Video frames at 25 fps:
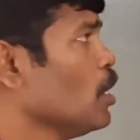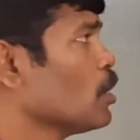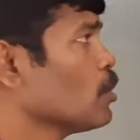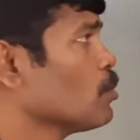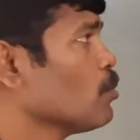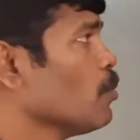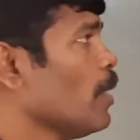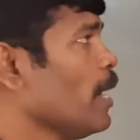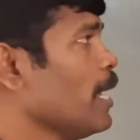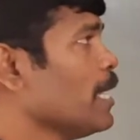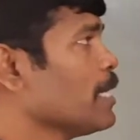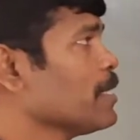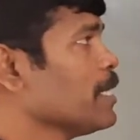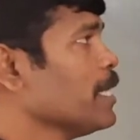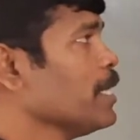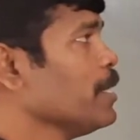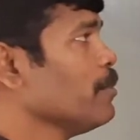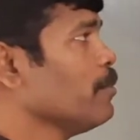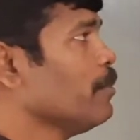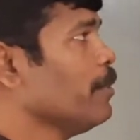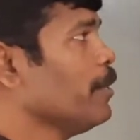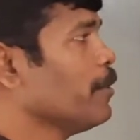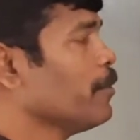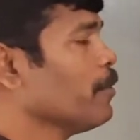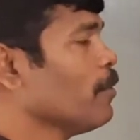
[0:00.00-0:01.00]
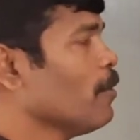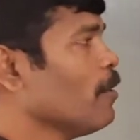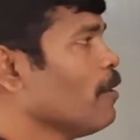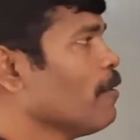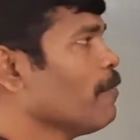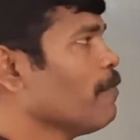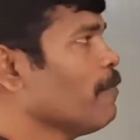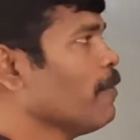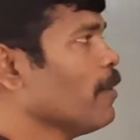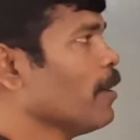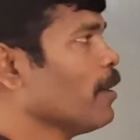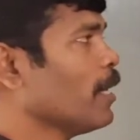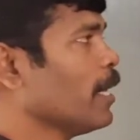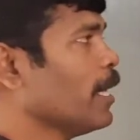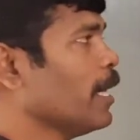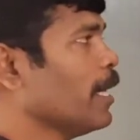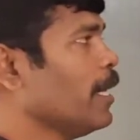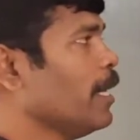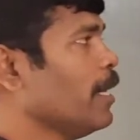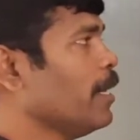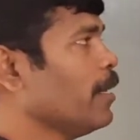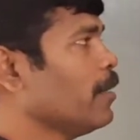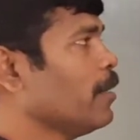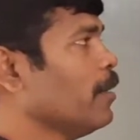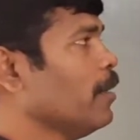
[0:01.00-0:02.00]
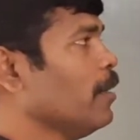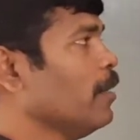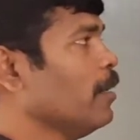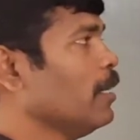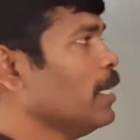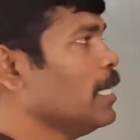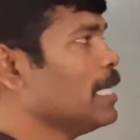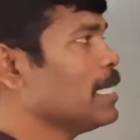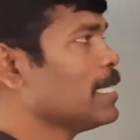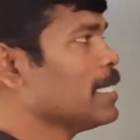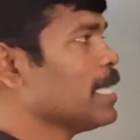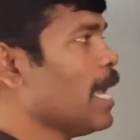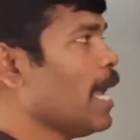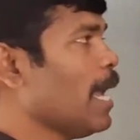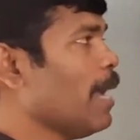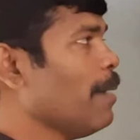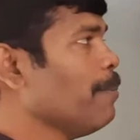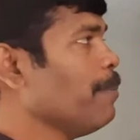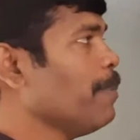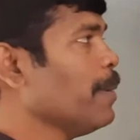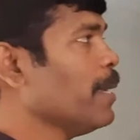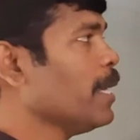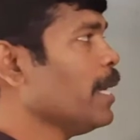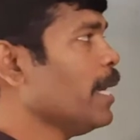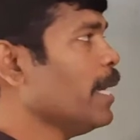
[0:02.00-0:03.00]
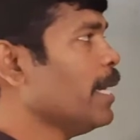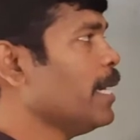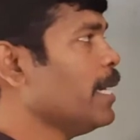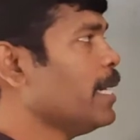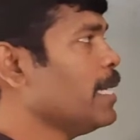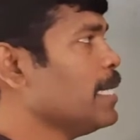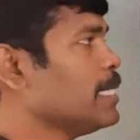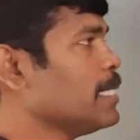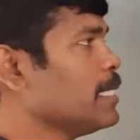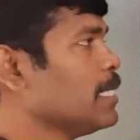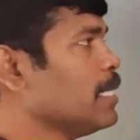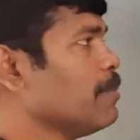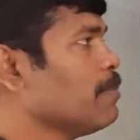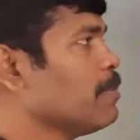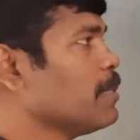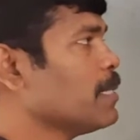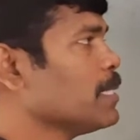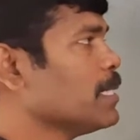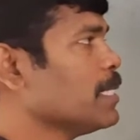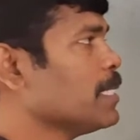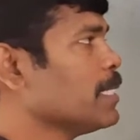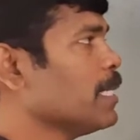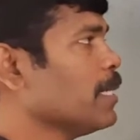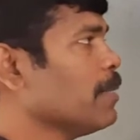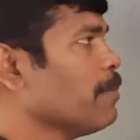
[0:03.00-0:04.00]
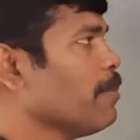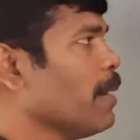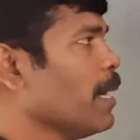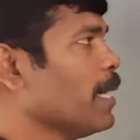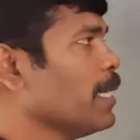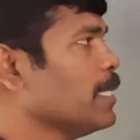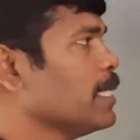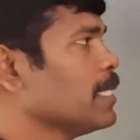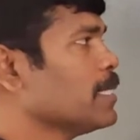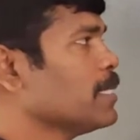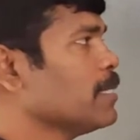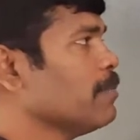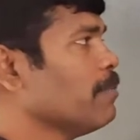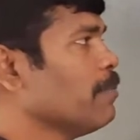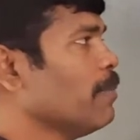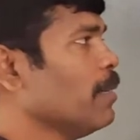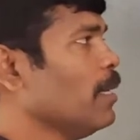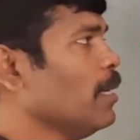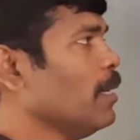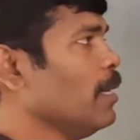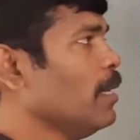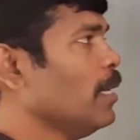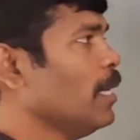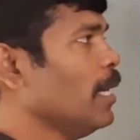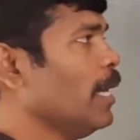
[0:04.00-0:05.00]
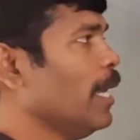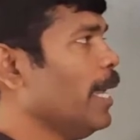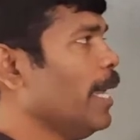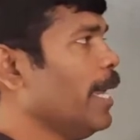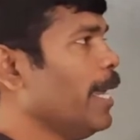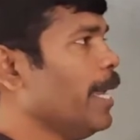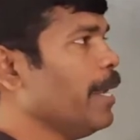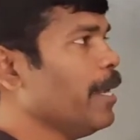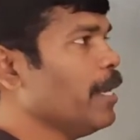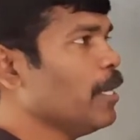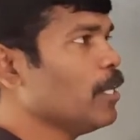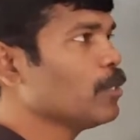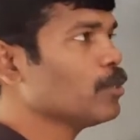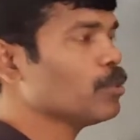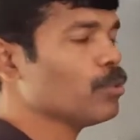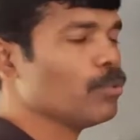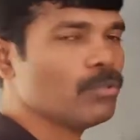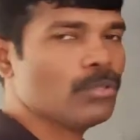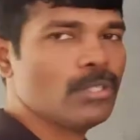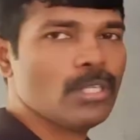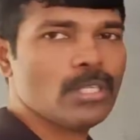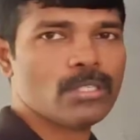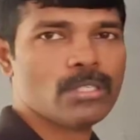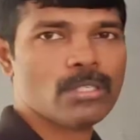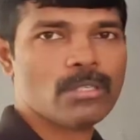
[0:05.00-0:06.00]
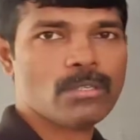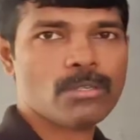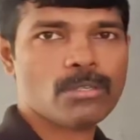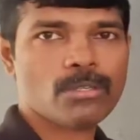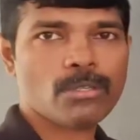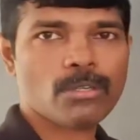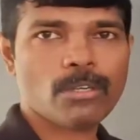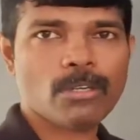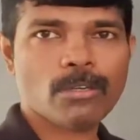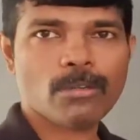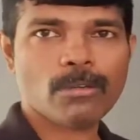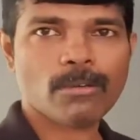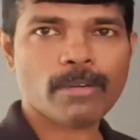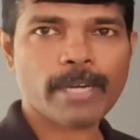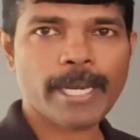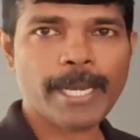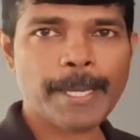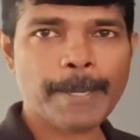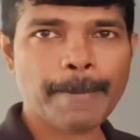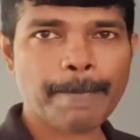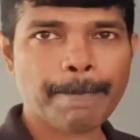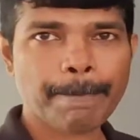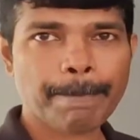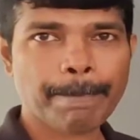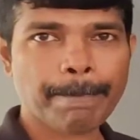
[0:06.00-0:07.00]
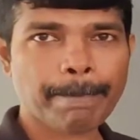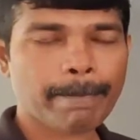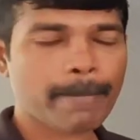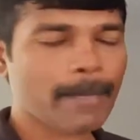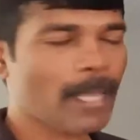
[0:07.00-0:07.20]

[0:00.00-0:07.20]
So SI unit of current is ampere and it is represented by the symbol A. So this you should know, right?